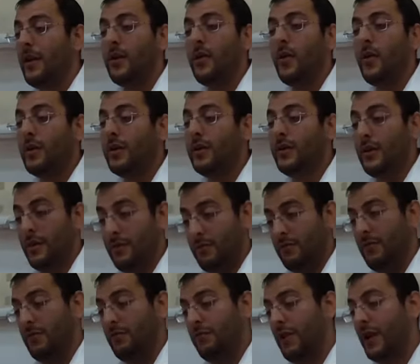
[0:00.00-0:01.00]
according to
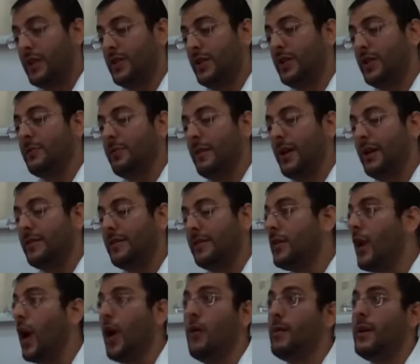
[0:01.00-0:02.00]
Rashi explains,
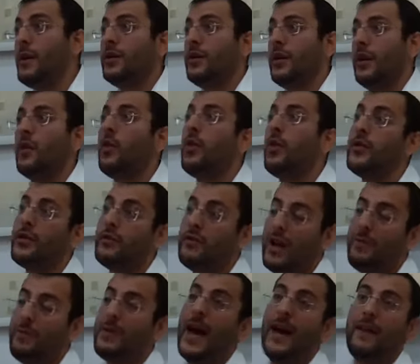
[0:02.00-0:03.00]
nobody, according to
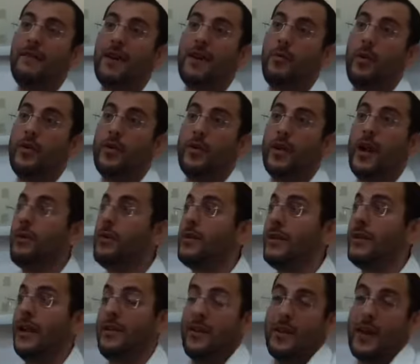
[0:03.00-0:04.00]
Rebbe and Rabbanon, and I would
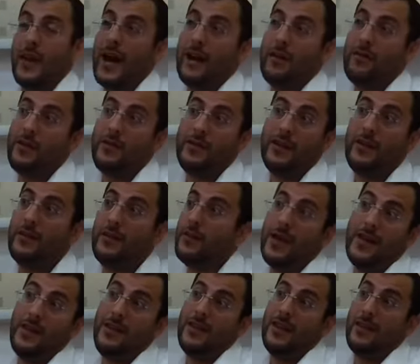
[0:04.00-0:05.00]
say that the Achron didn't do
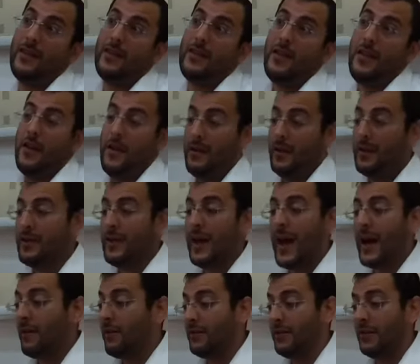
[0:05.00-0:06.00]
anything because the
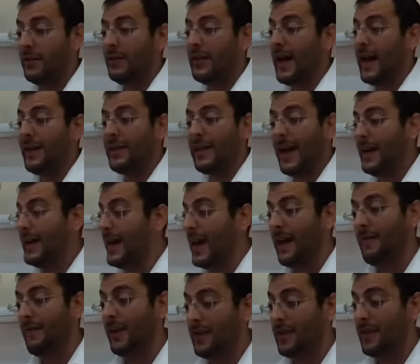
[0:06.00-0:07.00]
achron didn't add any
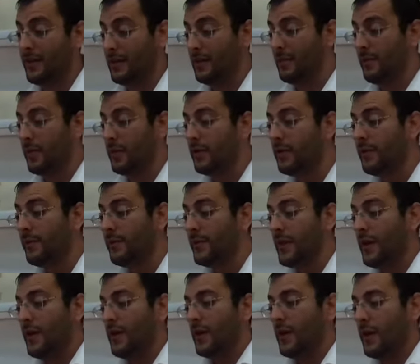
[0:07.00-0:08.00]
Hevel into the Bor.
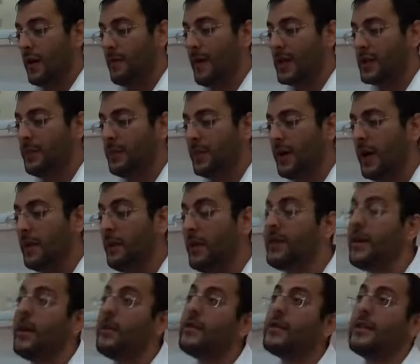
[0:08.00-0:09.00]
Kamash Mulan, we
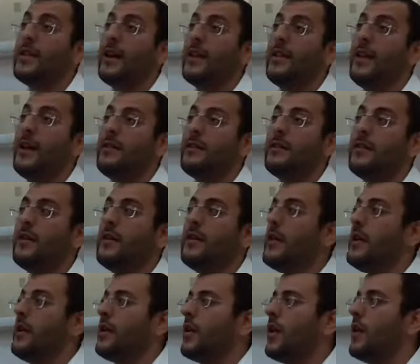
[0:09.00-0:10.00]
don't say that.
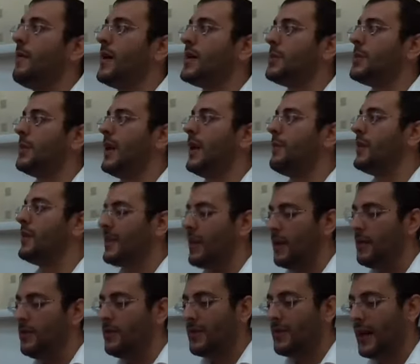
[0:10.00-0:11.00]
Kamash Mulan, we
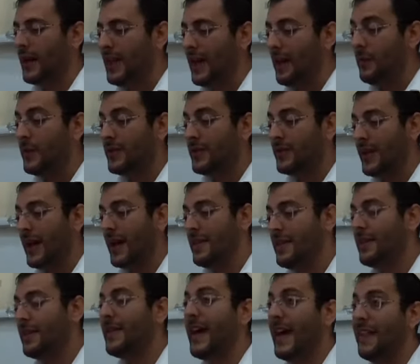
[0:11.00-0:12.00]
don't say that. We say
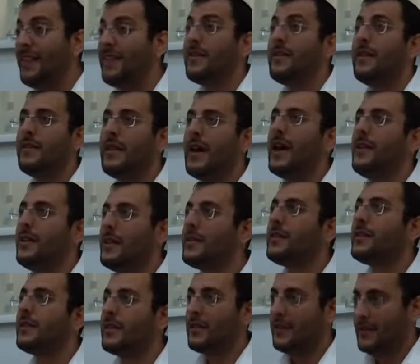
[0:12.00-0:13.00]
that at the end of the day,
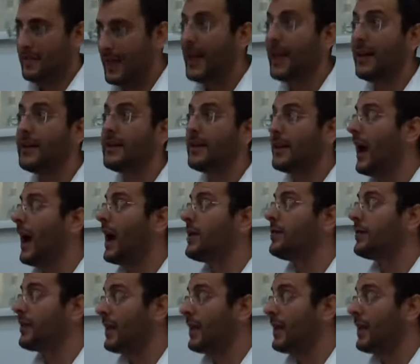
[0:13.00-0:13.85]
this second guy